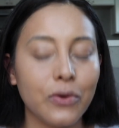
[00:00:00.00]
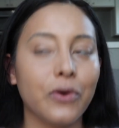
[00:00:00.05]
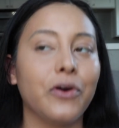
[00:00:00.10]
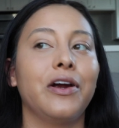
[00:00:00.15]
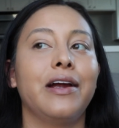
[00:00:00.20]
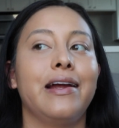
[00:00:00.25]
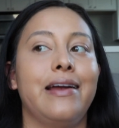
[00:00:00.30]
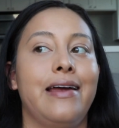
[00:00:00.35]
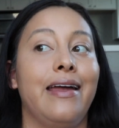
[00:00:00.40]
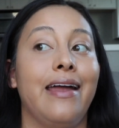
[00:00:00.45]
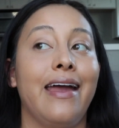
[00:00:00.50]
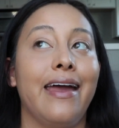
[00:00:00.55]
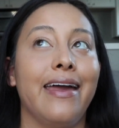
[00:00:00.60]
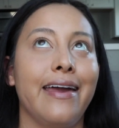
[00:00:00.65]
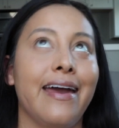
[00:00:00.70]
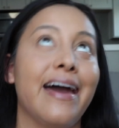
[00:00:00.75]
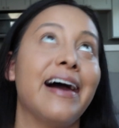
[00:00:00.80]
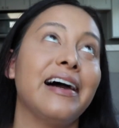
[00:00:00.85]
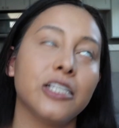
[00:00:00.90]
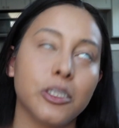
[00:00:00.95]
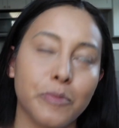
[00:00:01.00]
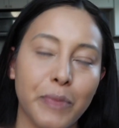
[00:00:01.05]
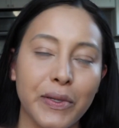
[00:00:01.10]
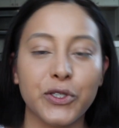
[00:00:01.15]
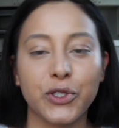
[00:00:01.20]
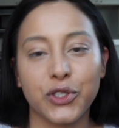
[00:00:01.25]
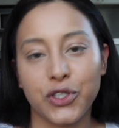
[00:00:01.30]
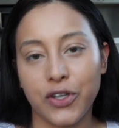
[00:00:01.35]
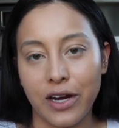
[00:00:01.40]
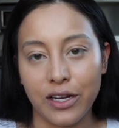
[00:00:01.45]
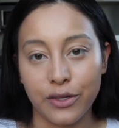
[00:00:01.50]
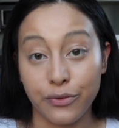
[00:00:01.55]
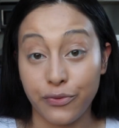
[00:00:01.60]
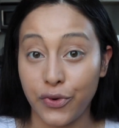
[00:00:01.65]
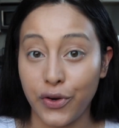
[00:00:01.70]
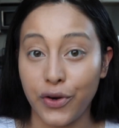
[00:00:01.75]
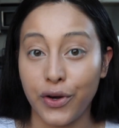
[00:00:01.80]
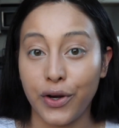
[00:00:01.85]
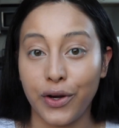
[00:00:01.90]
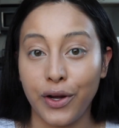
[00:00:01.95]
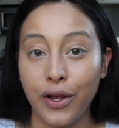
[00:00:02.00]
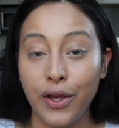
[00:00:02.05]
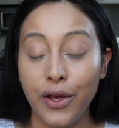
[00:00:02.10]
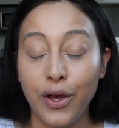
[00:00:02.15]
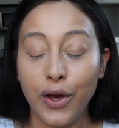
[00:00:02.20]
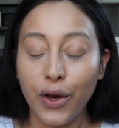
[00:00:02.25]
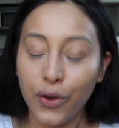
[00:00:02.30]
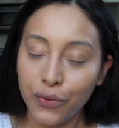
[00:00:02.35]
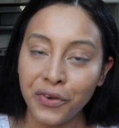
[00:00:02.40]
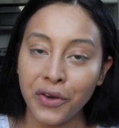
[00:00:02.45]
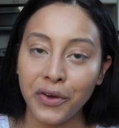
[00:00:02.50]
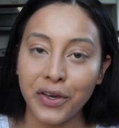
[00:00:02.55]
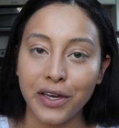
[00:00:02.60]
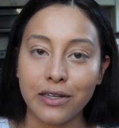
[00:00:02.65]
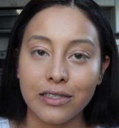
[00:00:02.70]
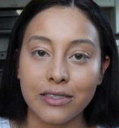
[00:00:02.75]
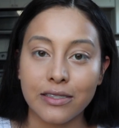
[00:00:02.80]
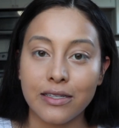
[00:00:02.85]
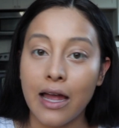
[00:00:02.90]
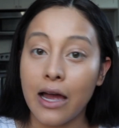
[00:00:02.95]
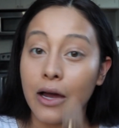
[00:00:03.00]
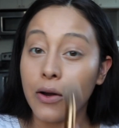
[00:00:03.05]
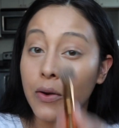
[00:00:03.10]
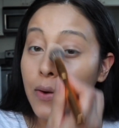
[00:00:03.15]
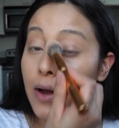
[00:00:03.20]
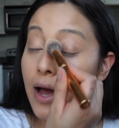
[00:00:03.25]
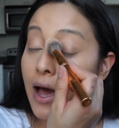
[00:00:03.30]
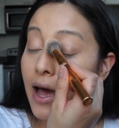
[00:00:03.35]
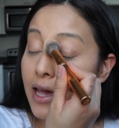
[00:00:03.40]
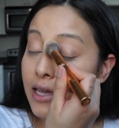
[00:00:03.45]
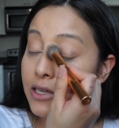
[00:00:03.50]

or it has been a trend for a few years now,